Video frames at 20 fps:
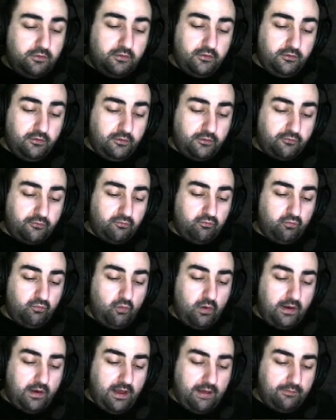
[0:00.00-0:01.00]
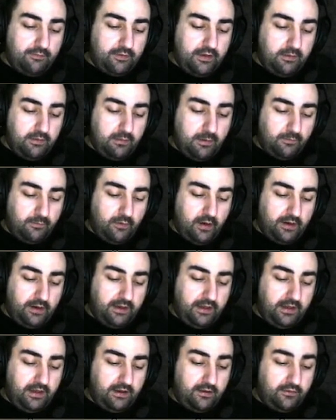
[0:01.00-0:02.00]
You just want to have a debuff on
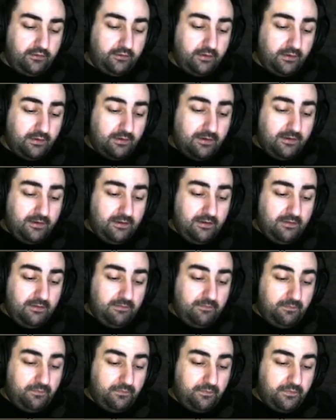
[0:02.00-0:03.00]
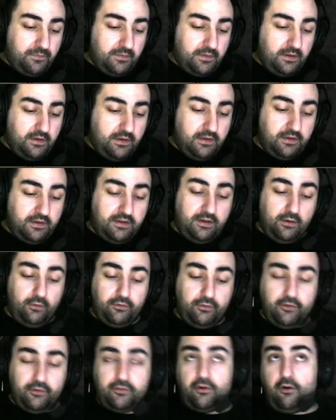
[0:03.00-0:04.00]
hand.
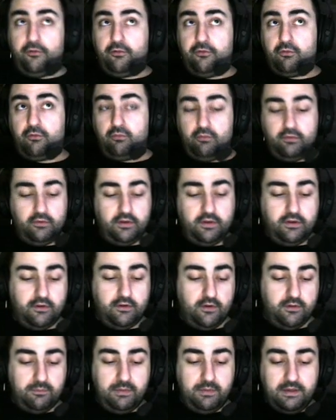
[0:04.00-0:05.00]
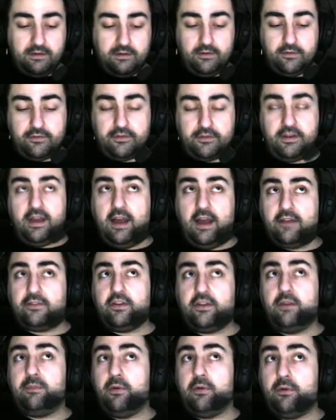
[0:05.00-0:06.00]
Guild is also really good because he has
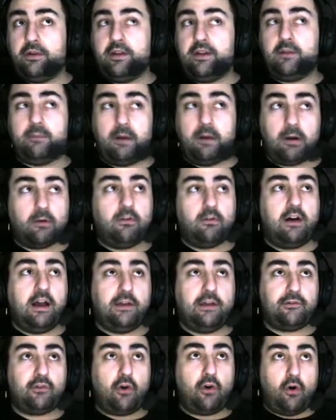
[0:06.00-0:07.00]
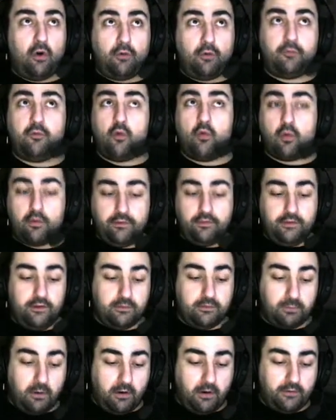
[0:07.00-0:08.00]
the ability to paralyze all four of these
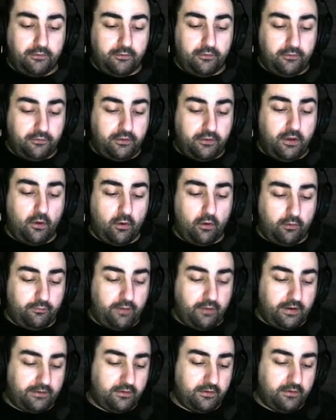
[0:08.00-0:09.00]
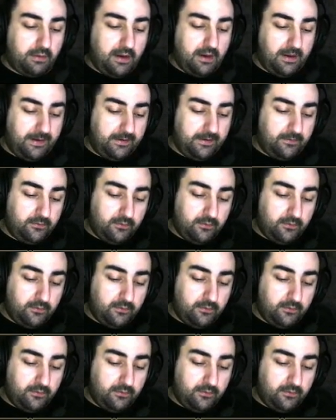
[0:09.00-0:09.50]
bosses. They are affected by it.